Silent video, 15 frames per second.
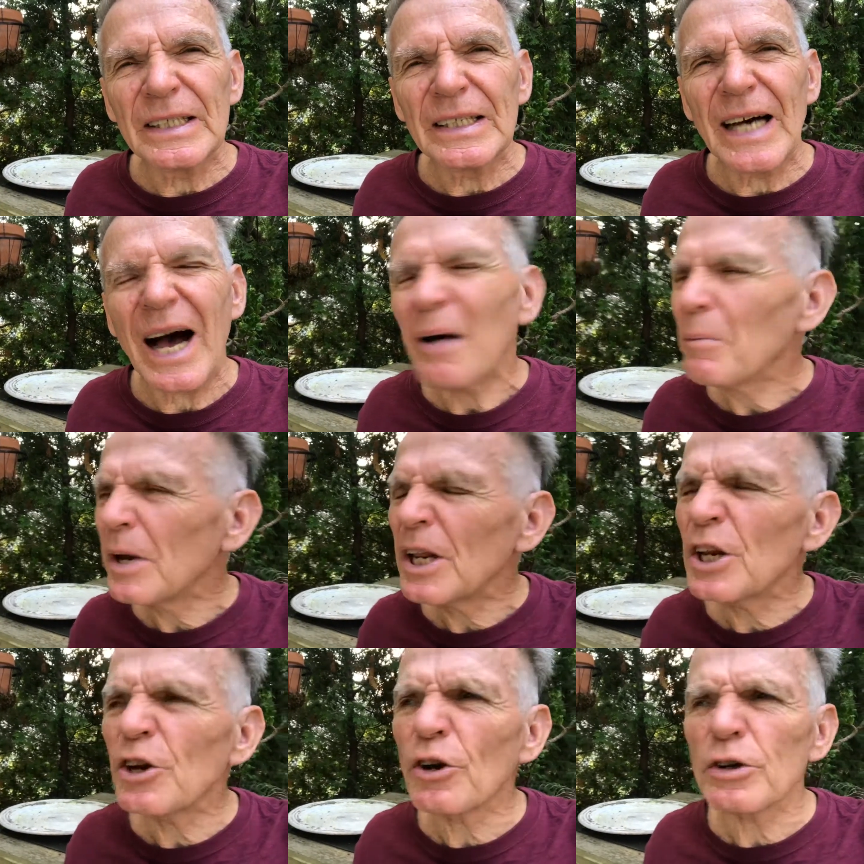How
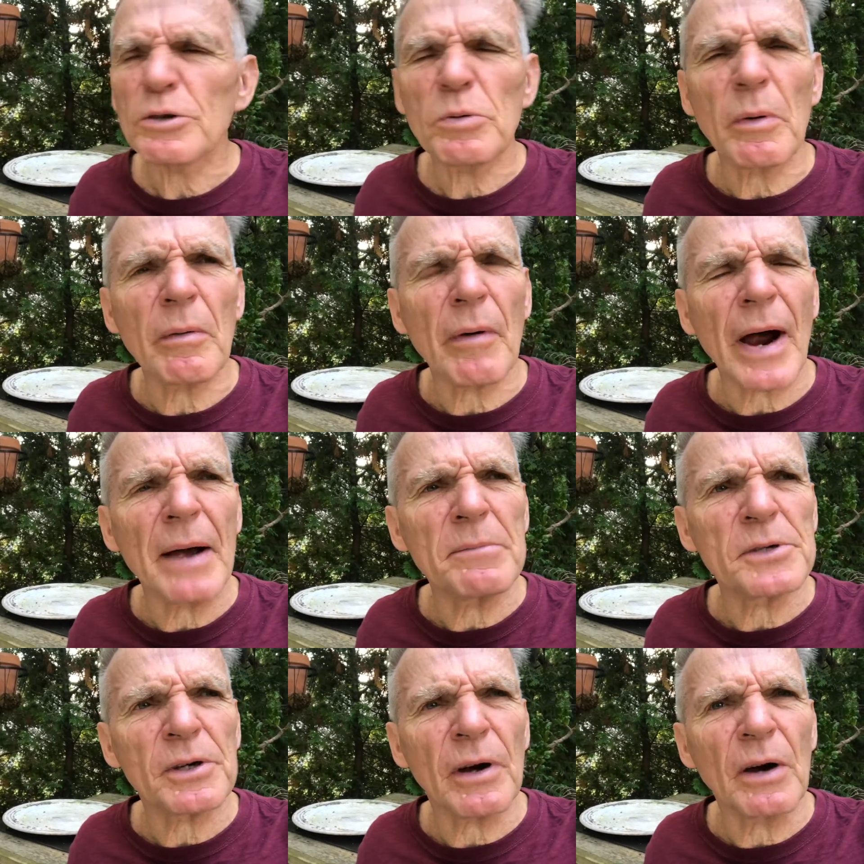many nursery
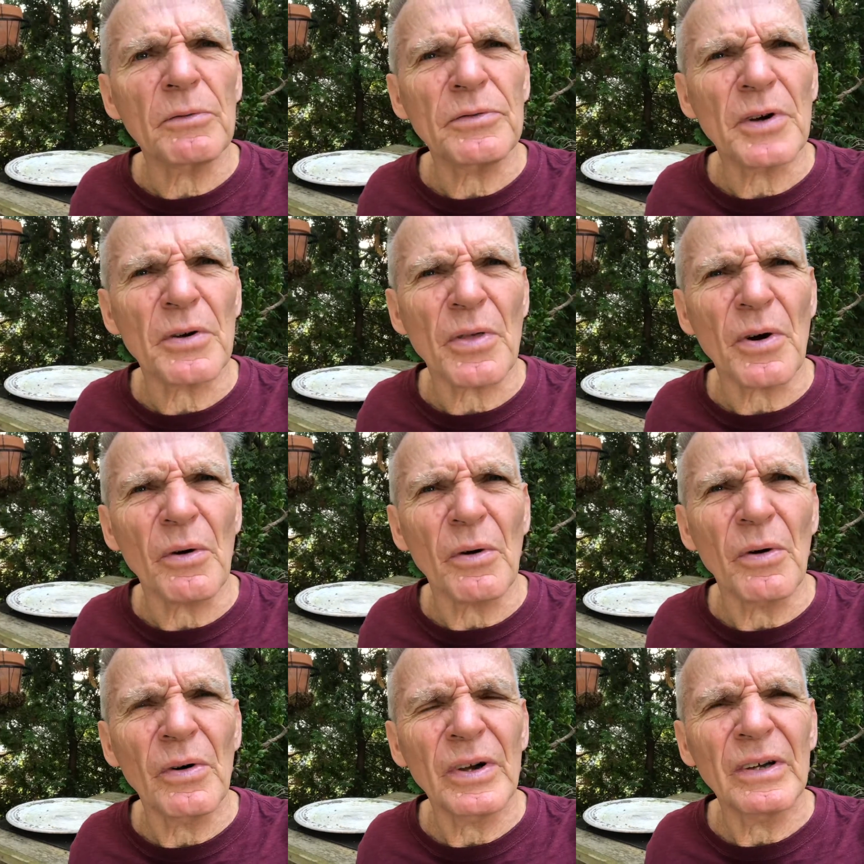rhymes are out there,
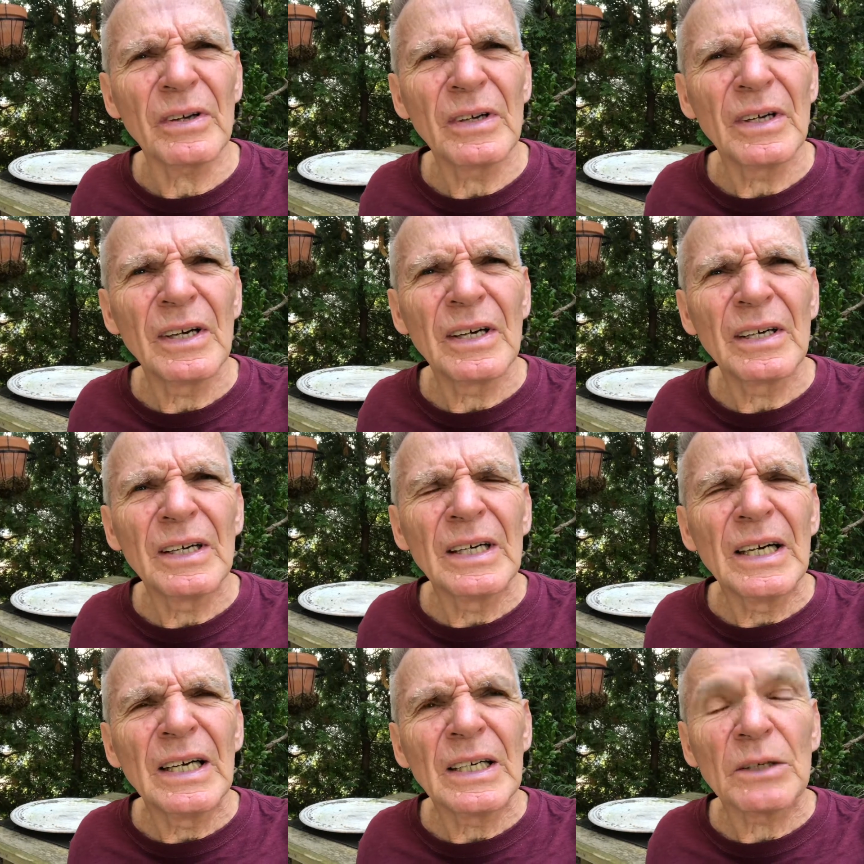though?
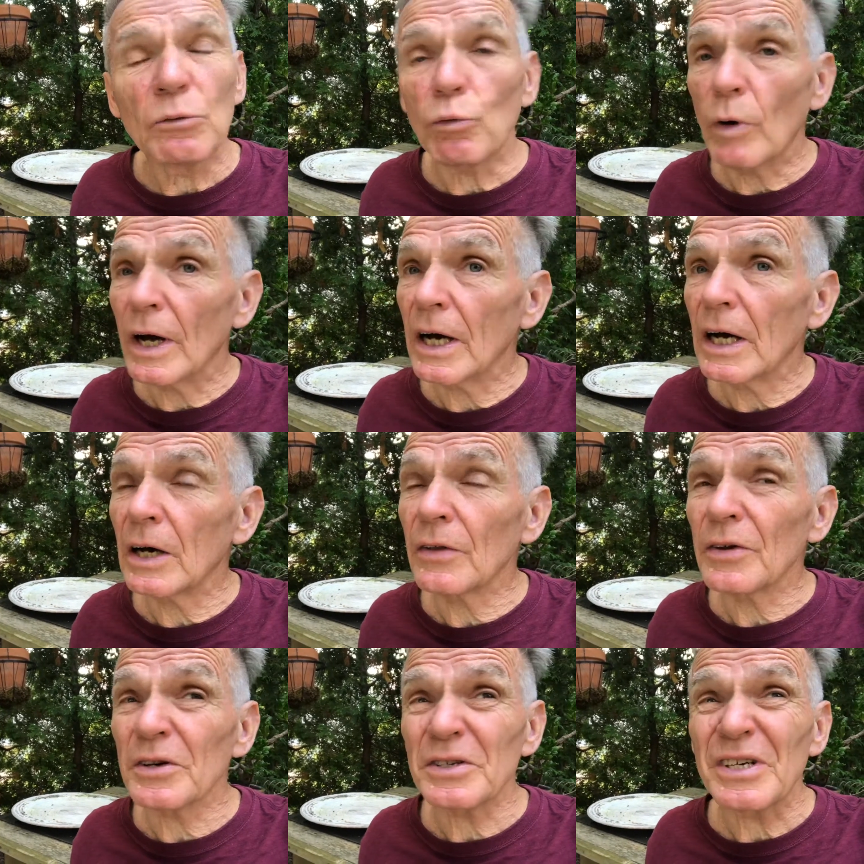
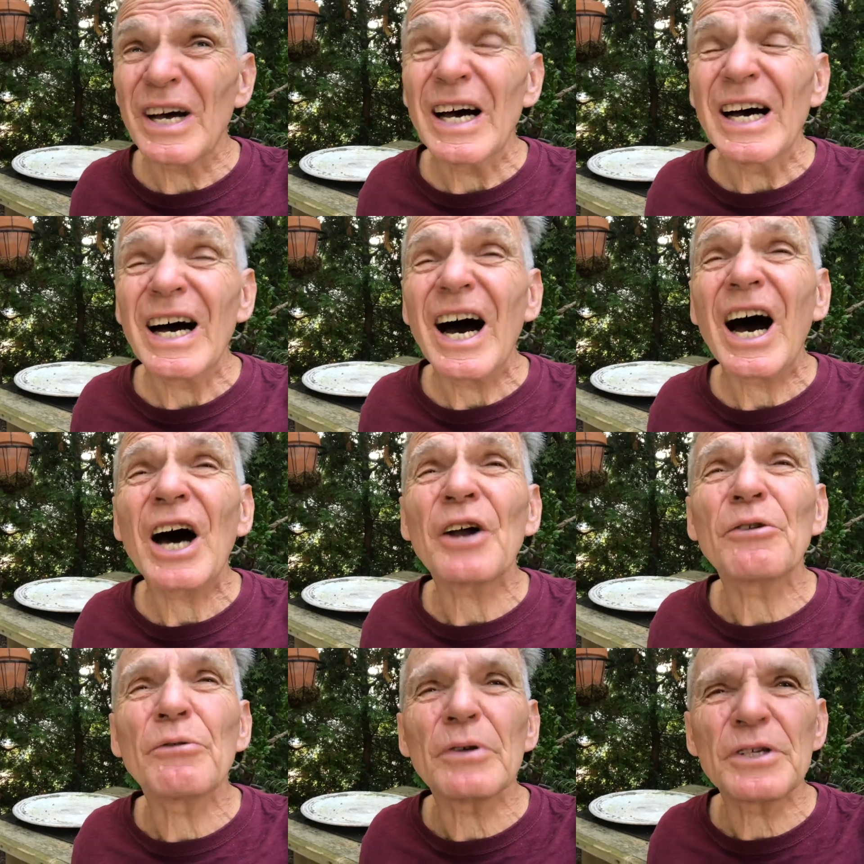Well, there's
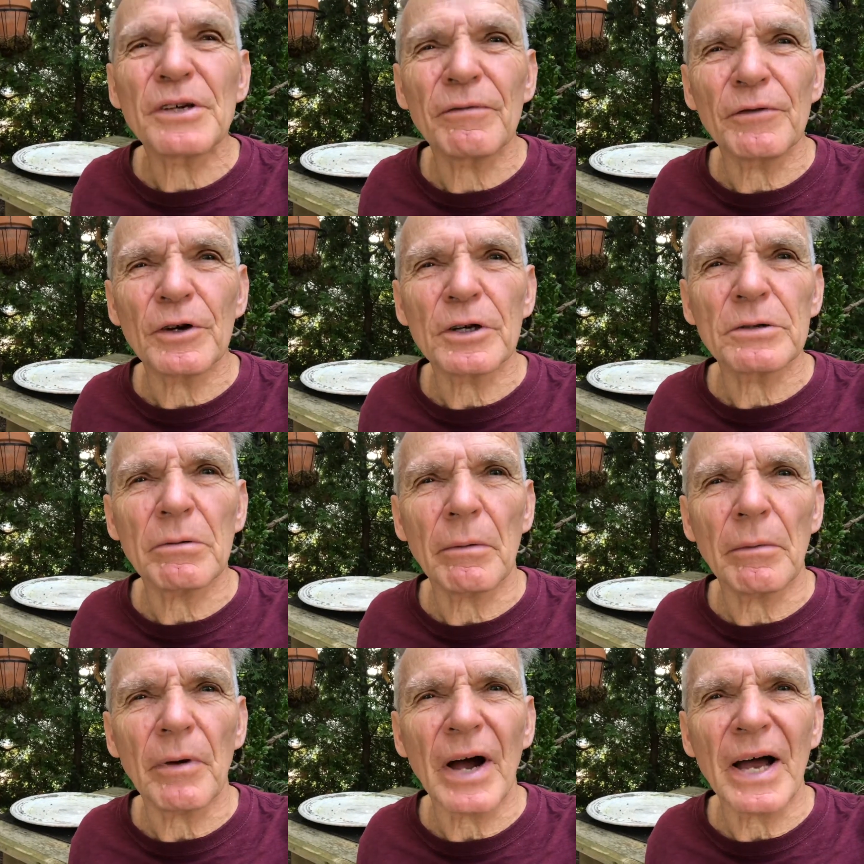hundreds of
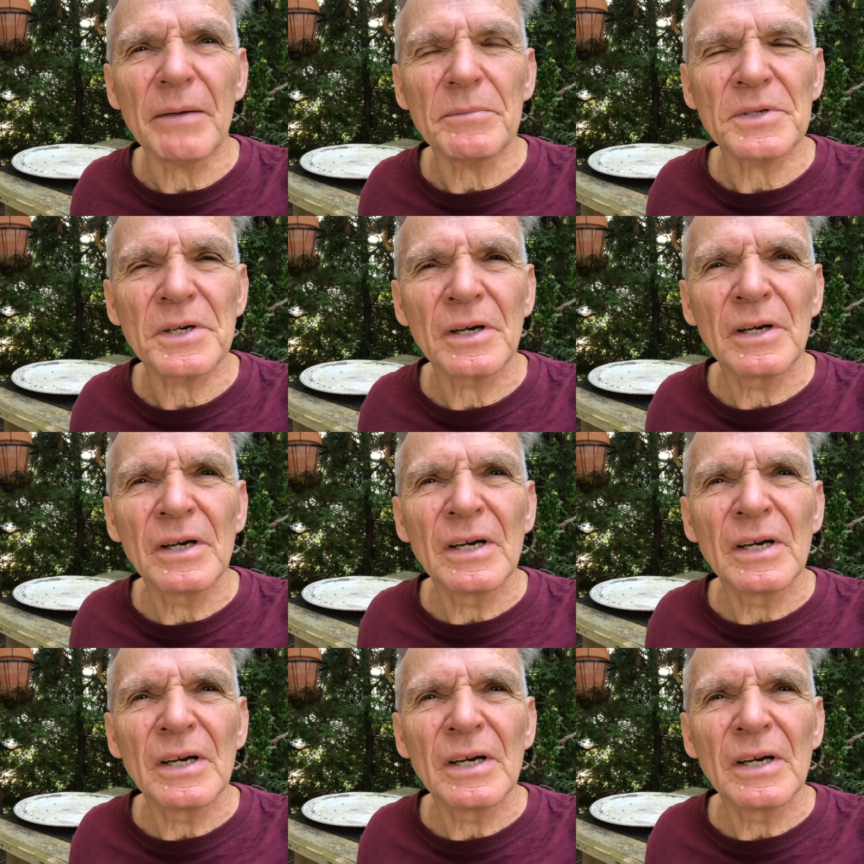nursery rhymes.